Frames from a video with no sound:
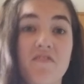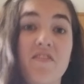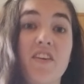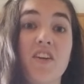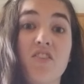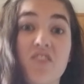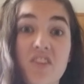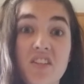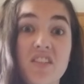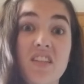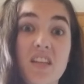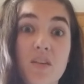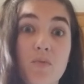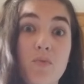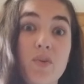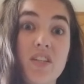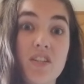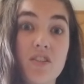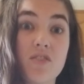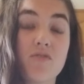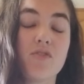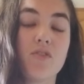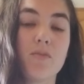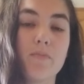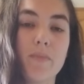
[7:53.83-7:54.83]
vigorously
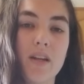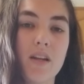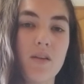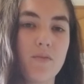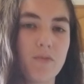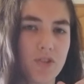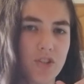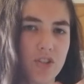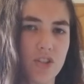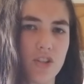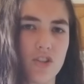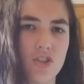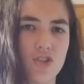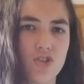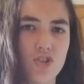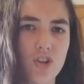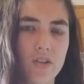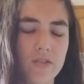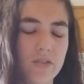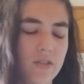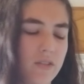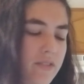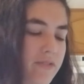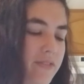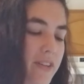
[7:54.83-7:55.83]
whisk for a minute, which is a
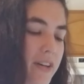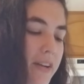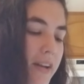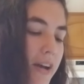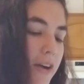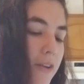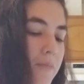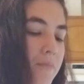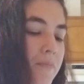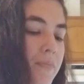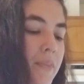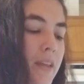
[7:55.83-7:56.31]
struggle, I found out.